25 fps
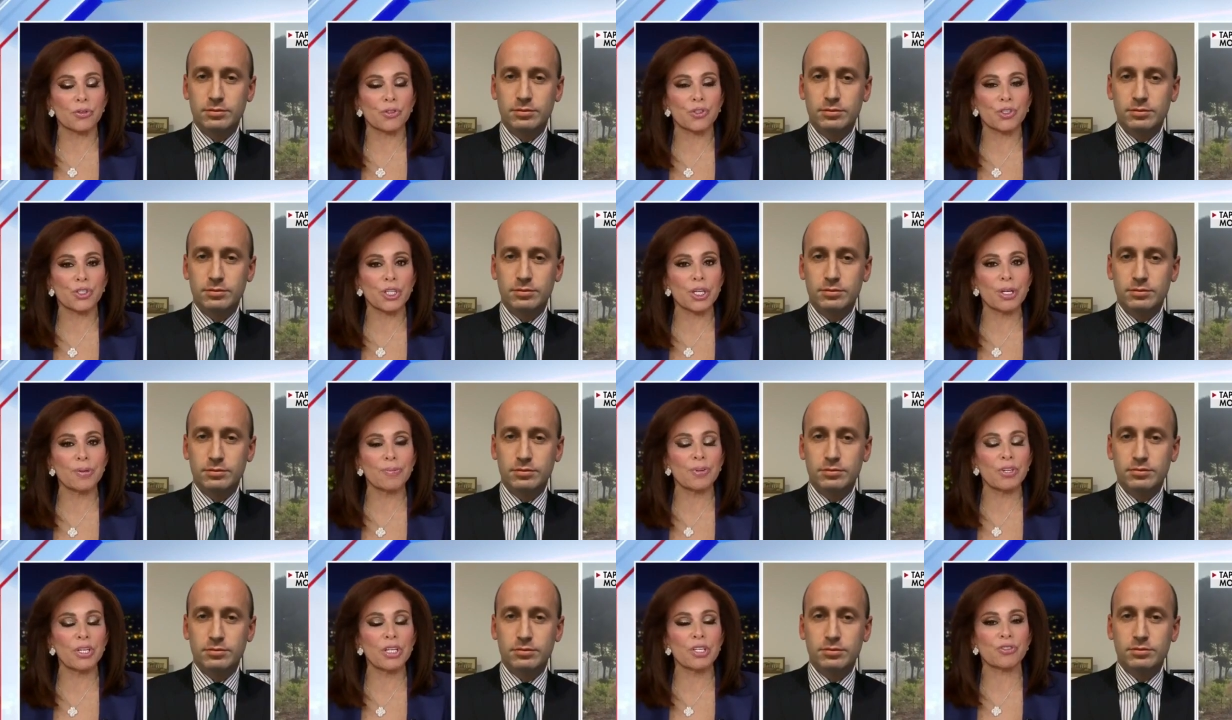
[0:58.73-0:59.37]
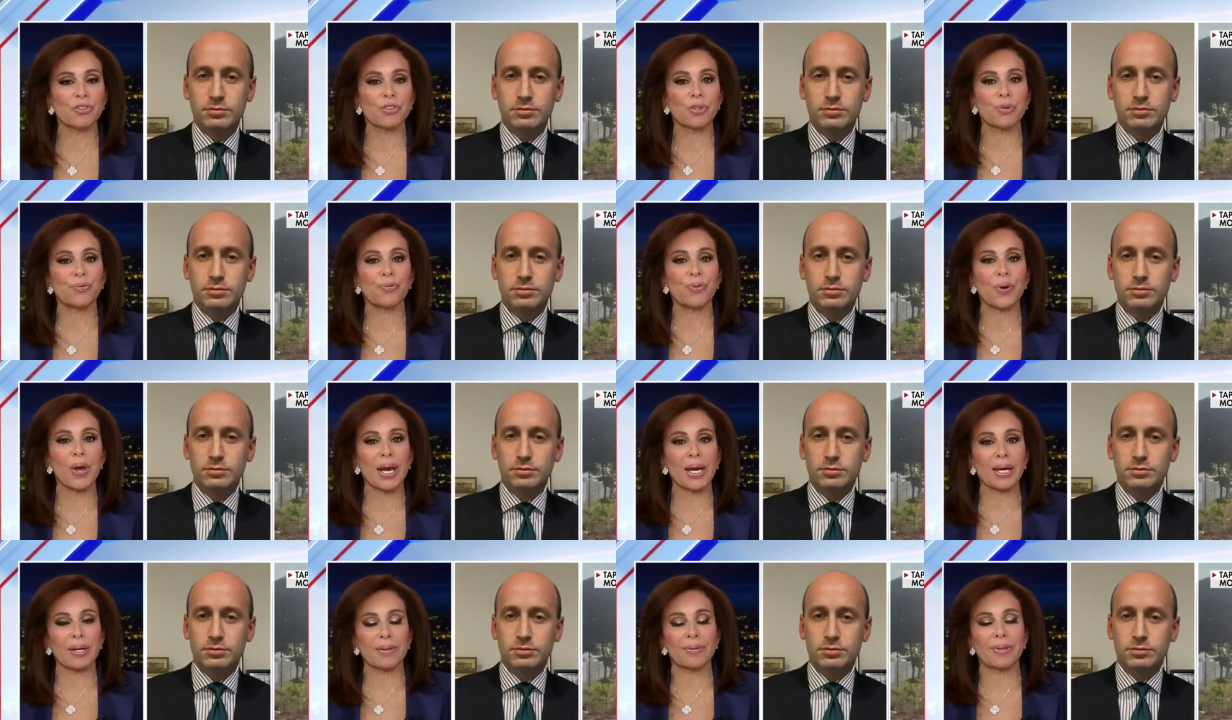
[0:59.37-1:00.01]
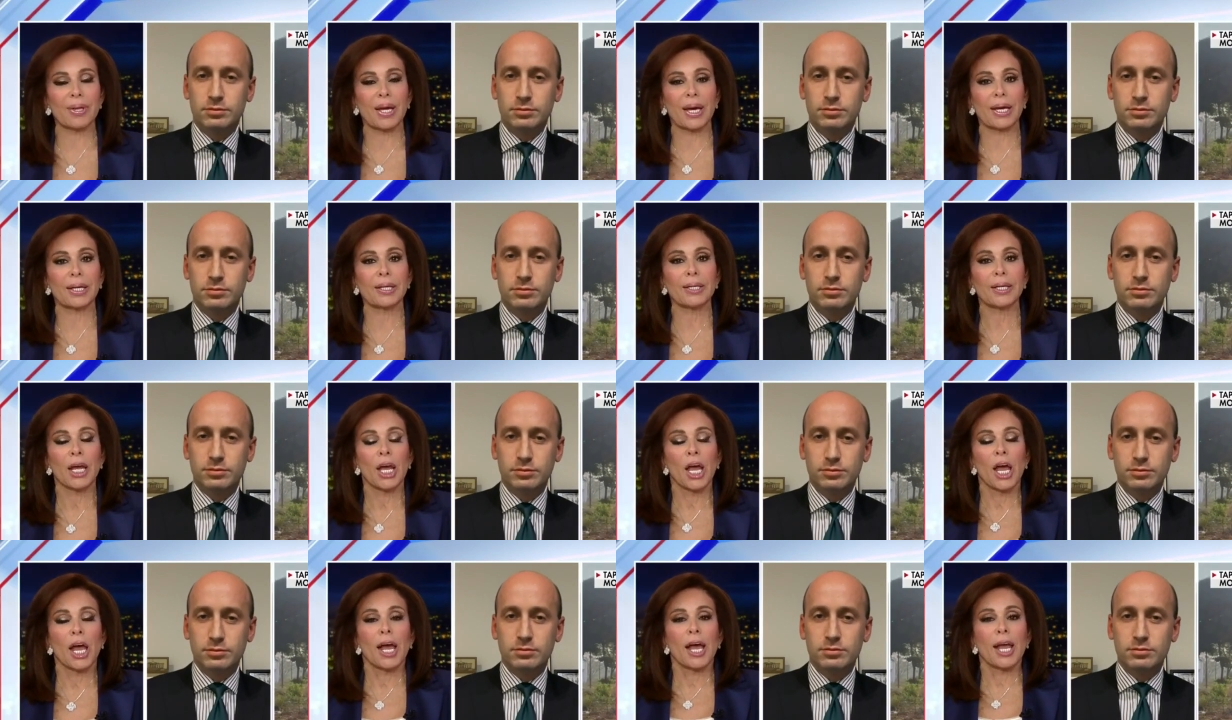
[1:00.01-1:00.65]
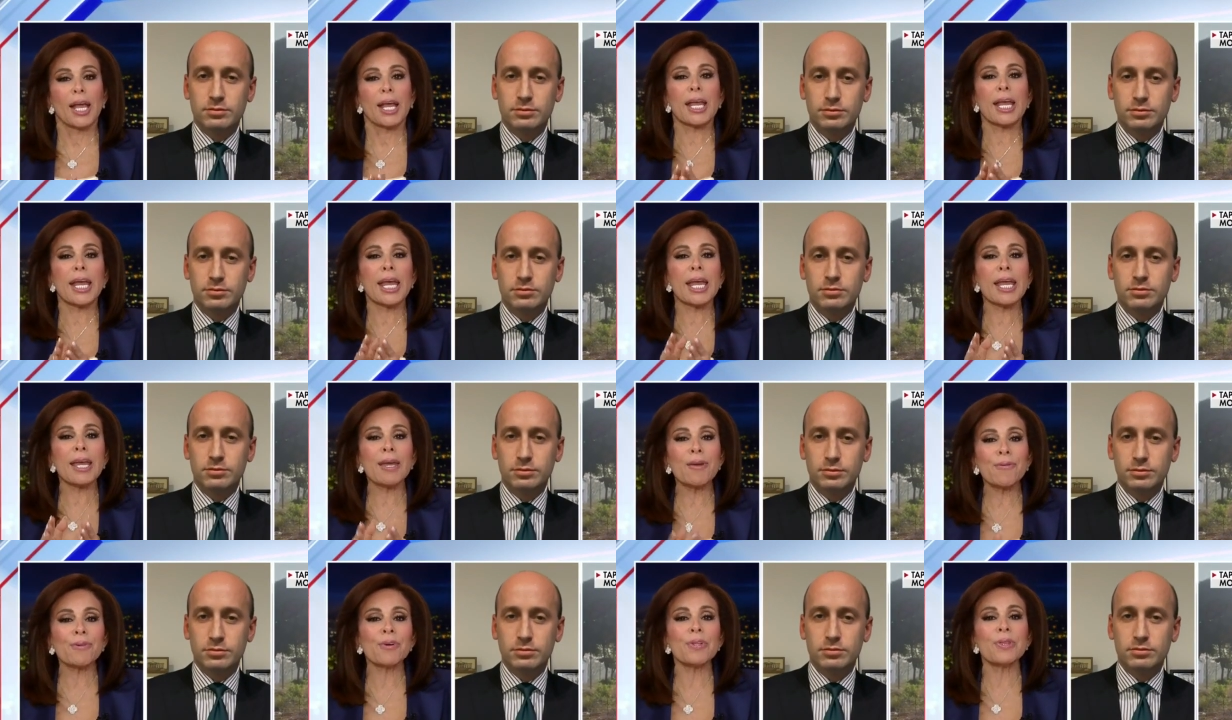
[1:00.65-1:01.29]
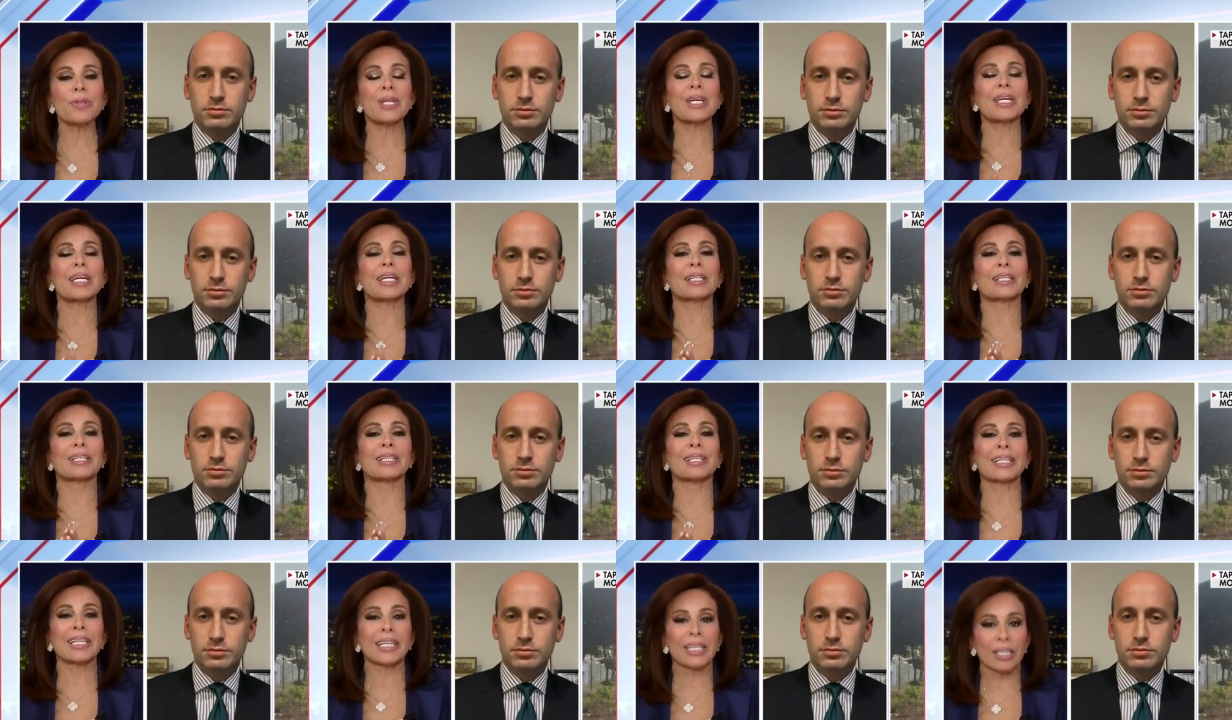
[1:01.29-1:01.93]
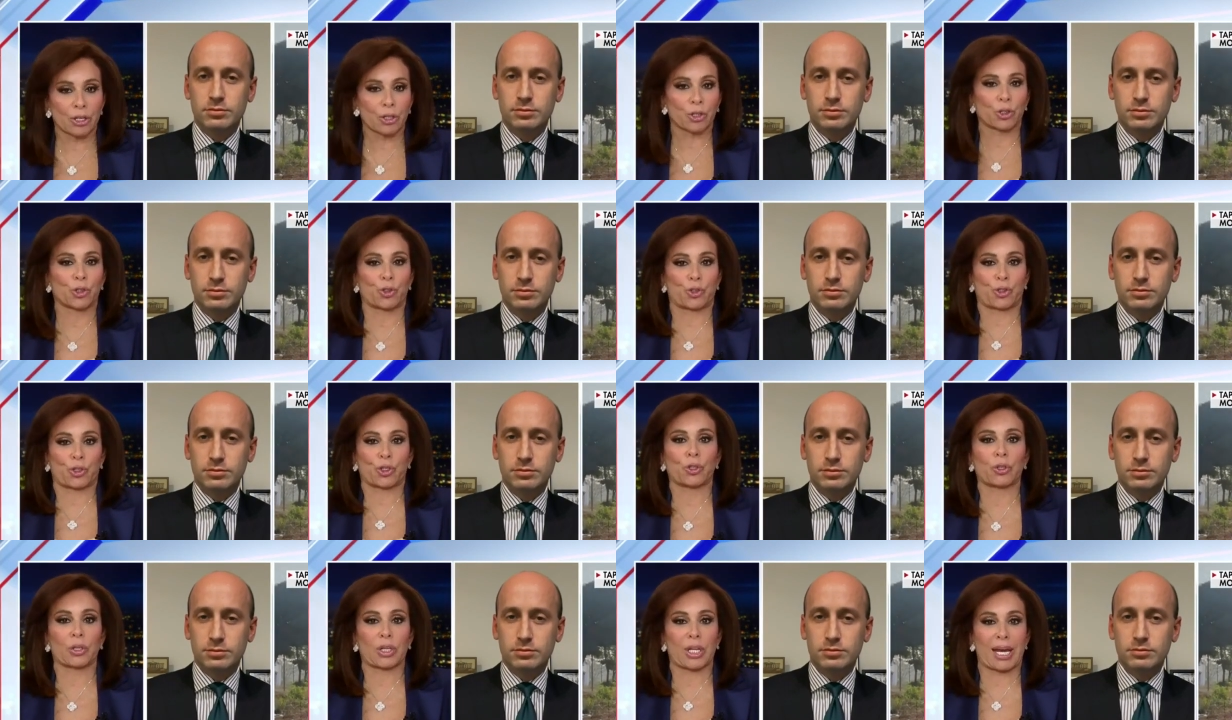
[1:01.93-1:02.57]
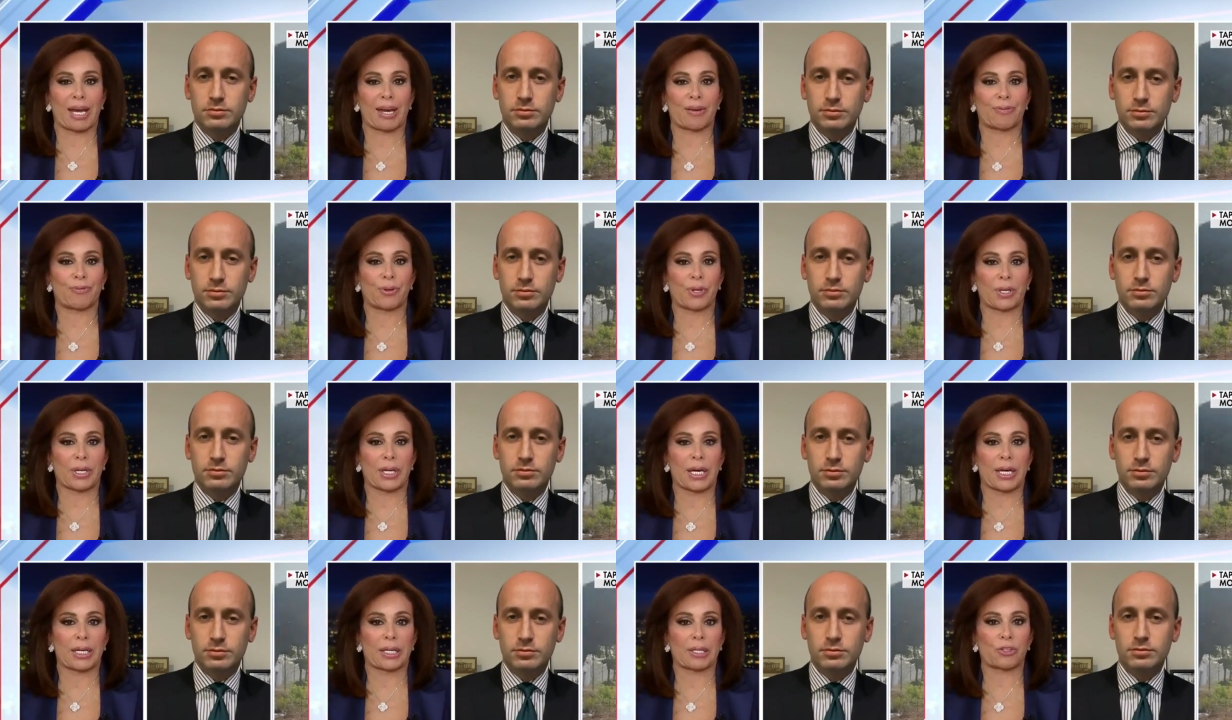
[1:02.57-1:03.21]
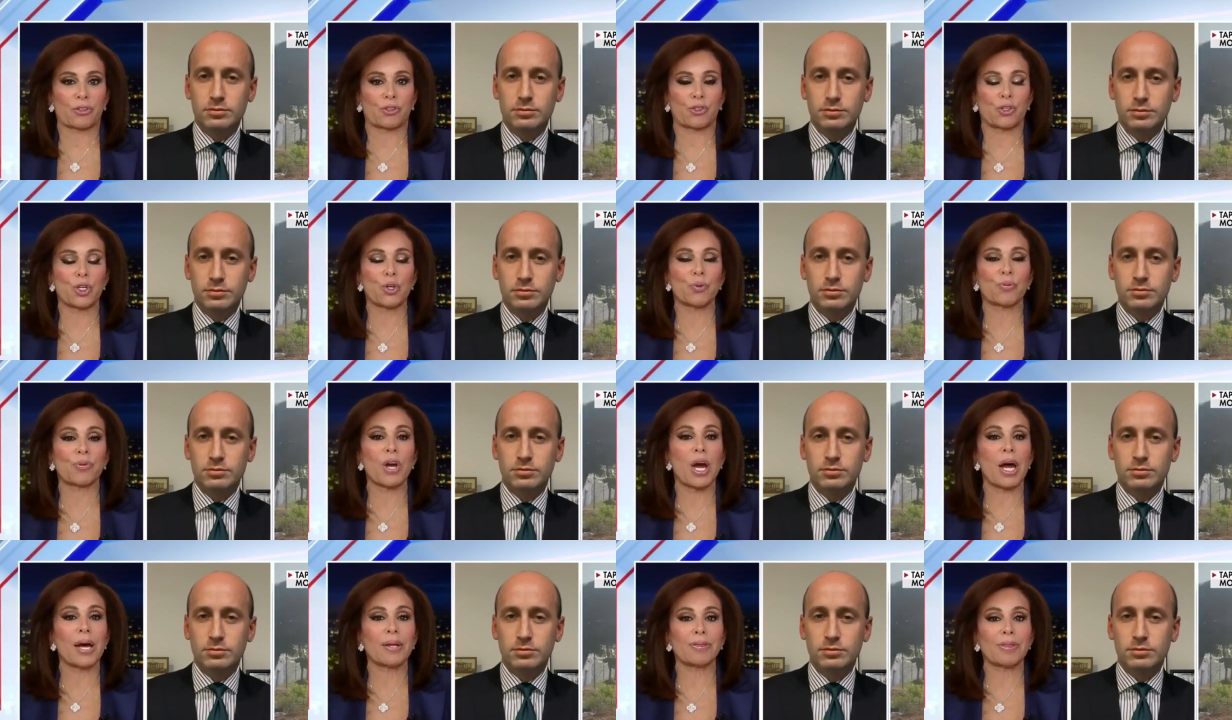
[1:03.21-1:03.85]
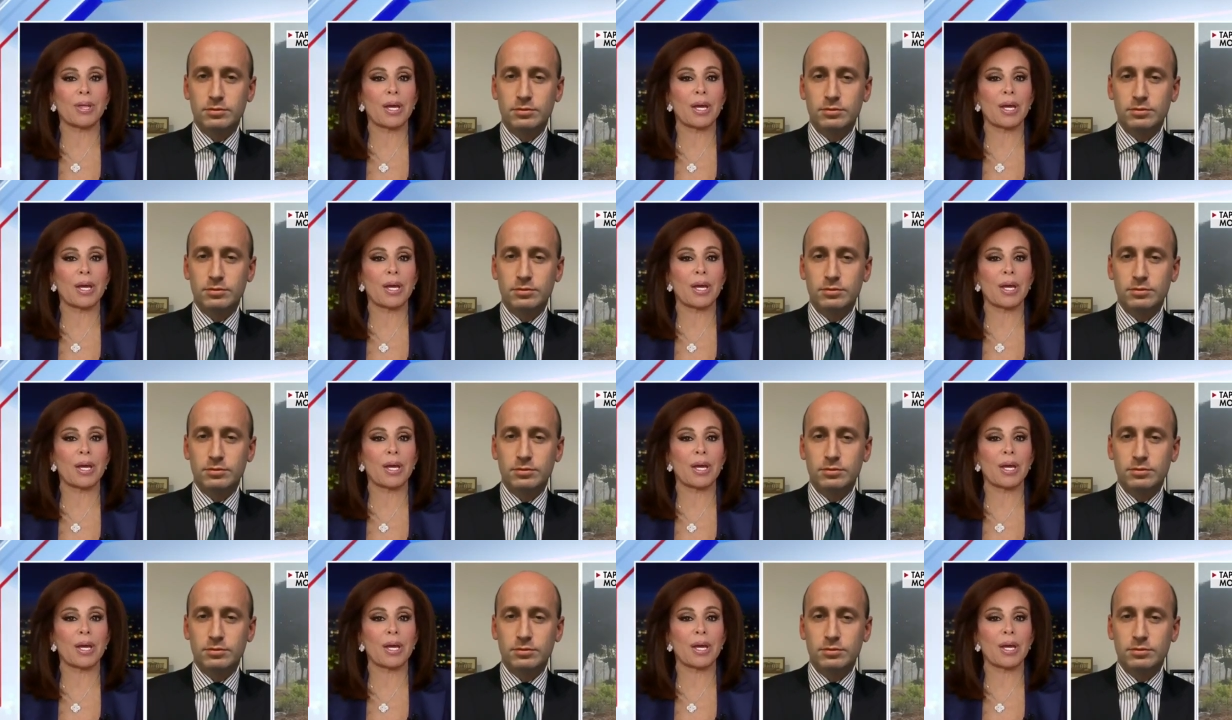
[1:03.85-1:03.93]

Speaker 1: Stephen, is the fact that even the illegals are laughing at us. You've got